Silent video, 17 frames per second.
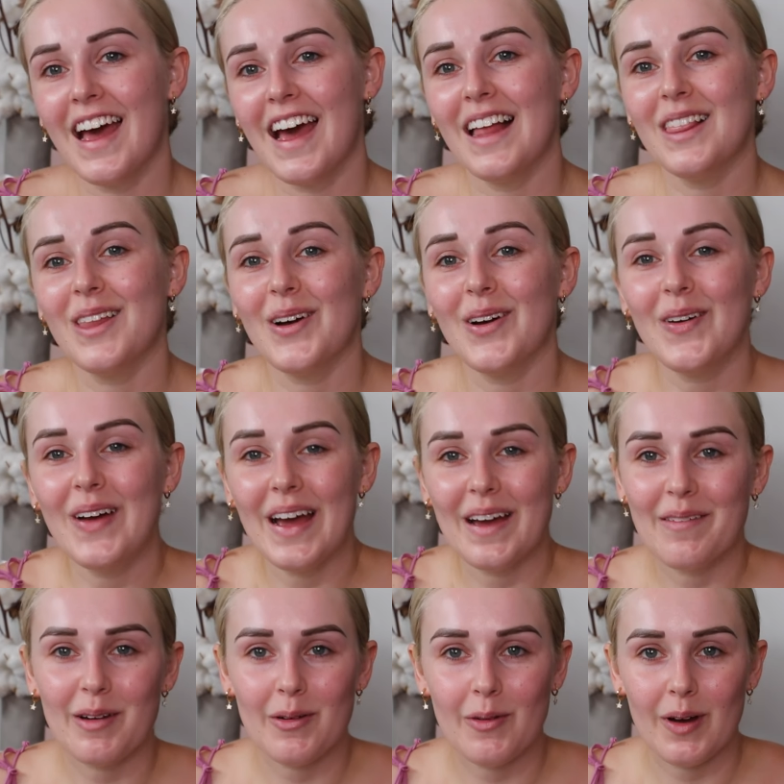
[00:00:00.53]
Hello
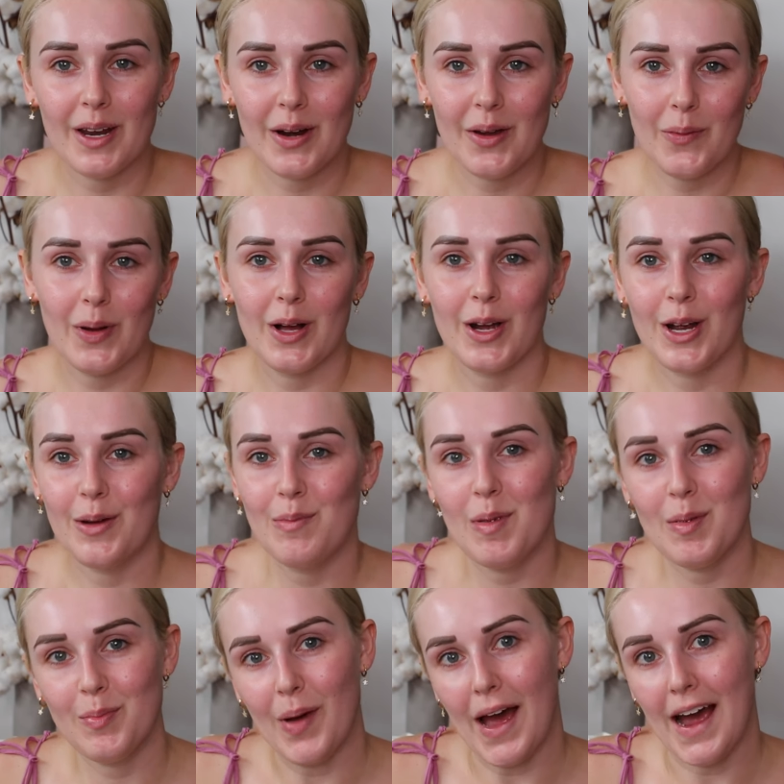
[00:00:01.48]
everyone,
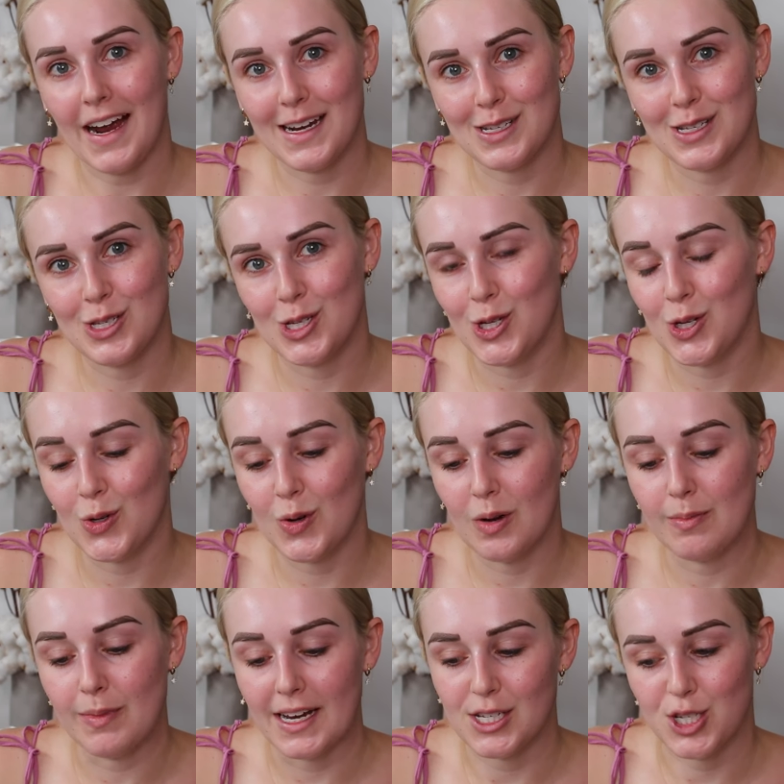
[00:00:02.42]
welcome back to
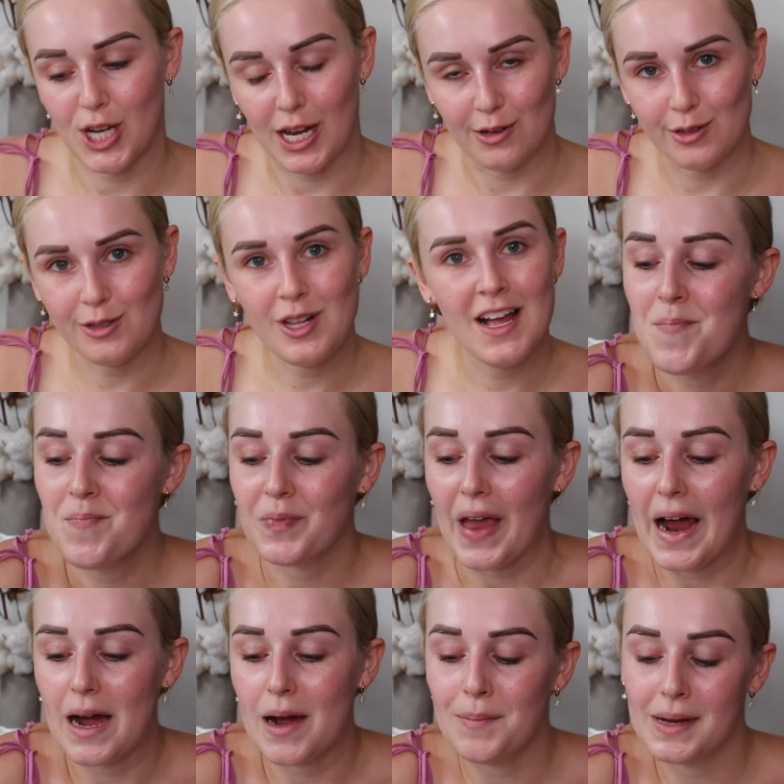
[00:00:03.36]
my channel.
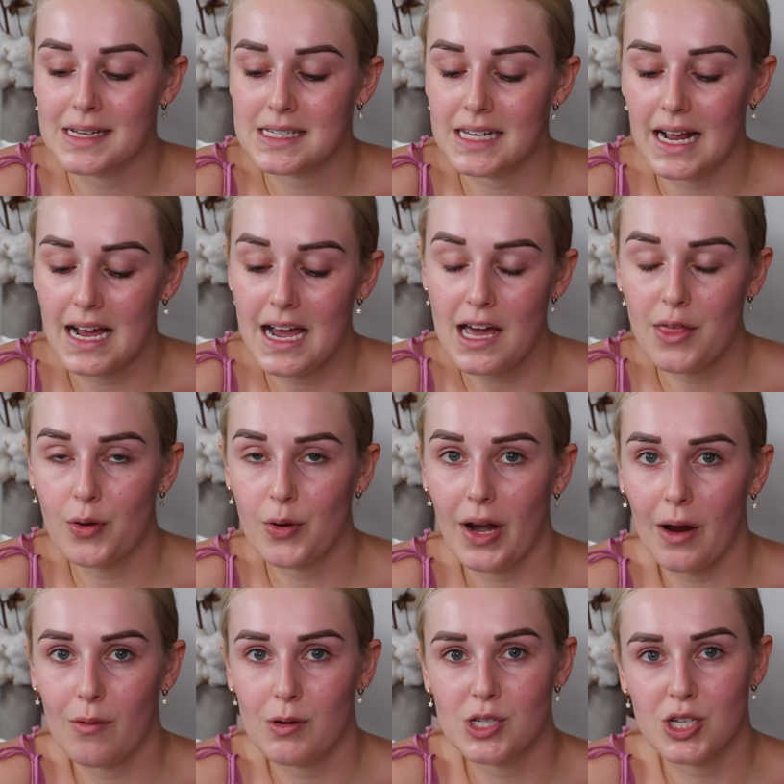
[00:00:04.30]
Today I thought
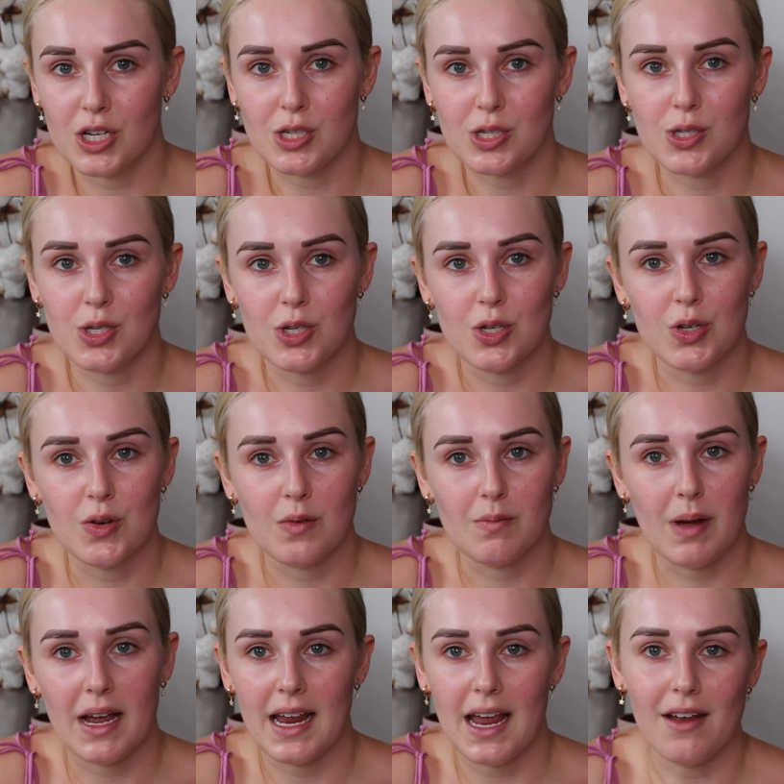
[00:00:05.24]
I would just do
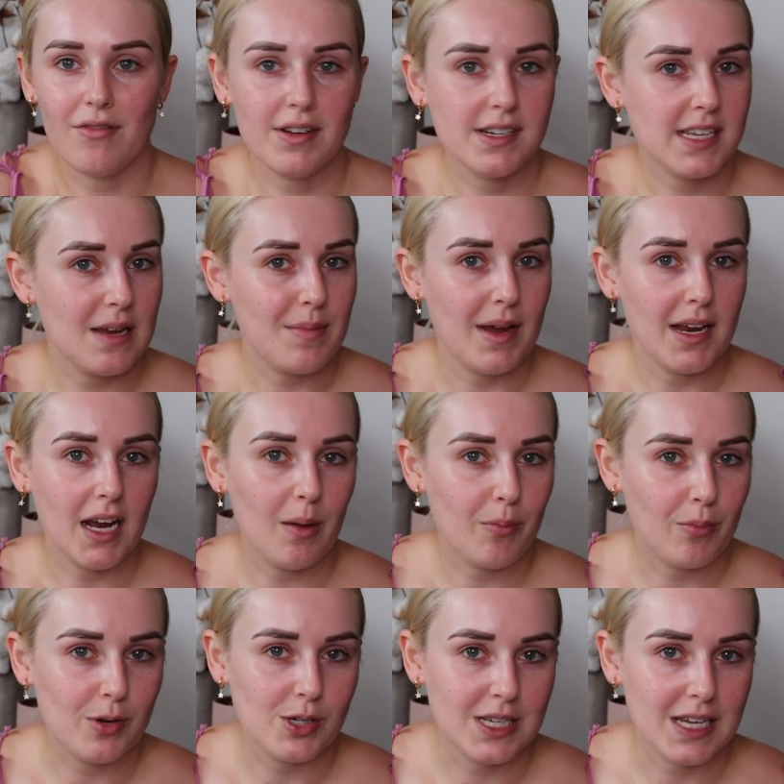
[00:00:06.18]
my everyday
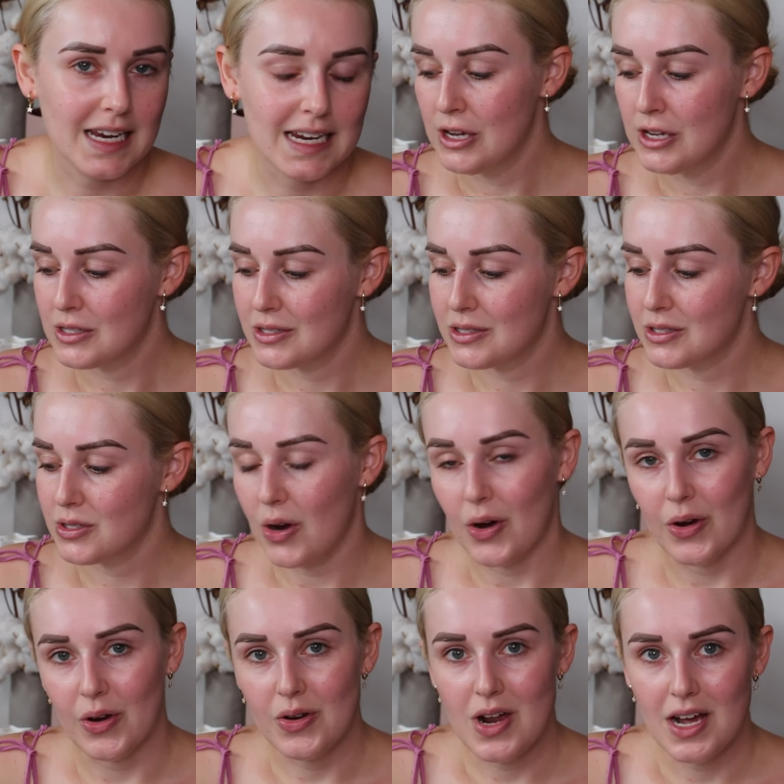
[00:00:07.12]
makeup routine.
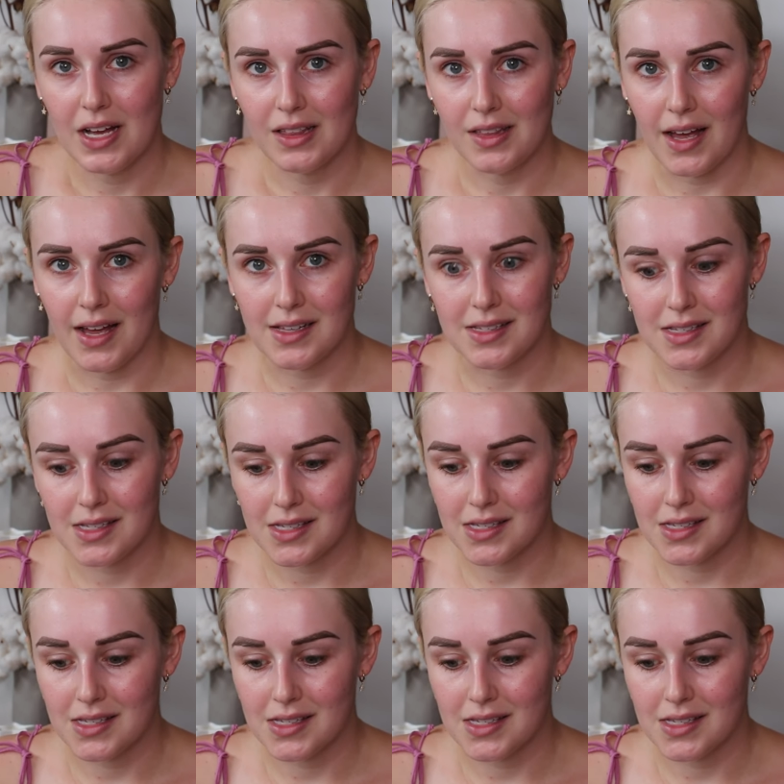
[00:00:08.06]
So let's